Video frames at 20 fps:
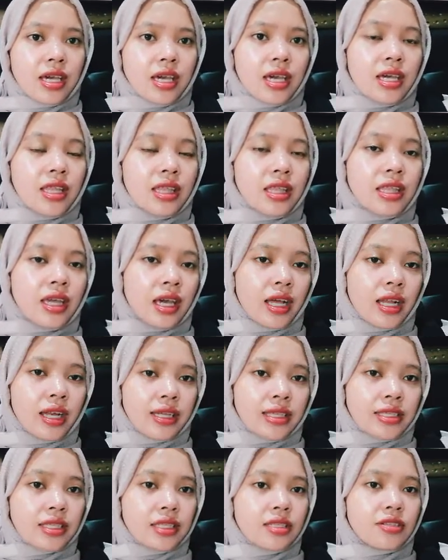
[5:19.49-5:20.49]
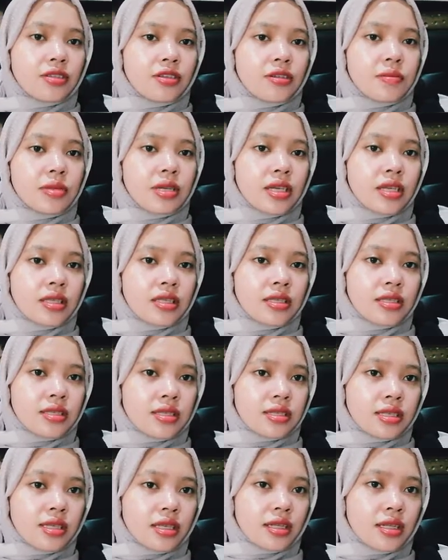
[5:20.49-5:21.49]
and the elected
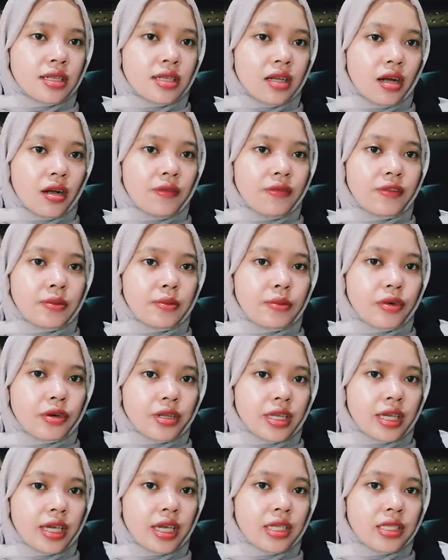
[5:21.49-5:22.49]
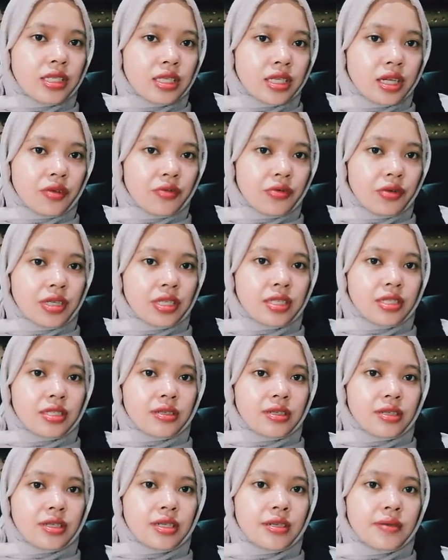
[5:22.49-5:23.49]
domicile of the mortgage
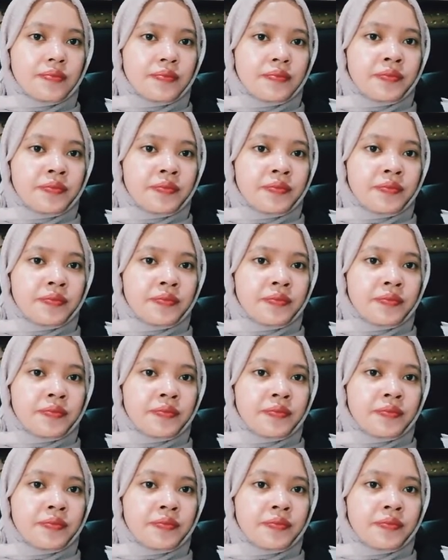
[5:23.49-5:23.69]
creditor